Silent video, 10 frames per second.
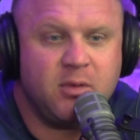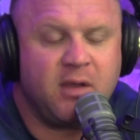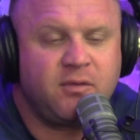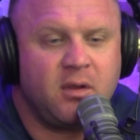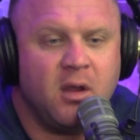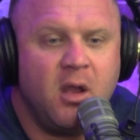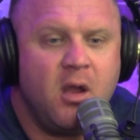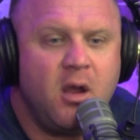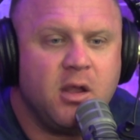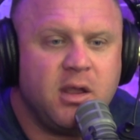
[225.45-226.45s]
You have to,
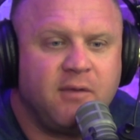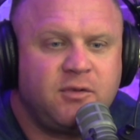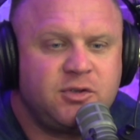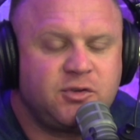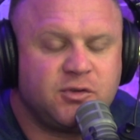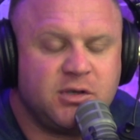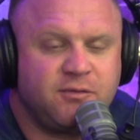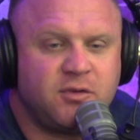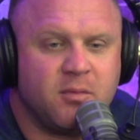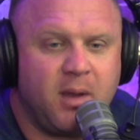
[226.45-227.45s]
you have to
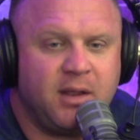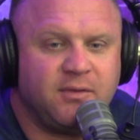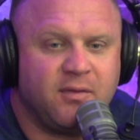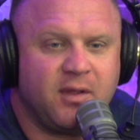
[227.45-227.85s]
shift your mindset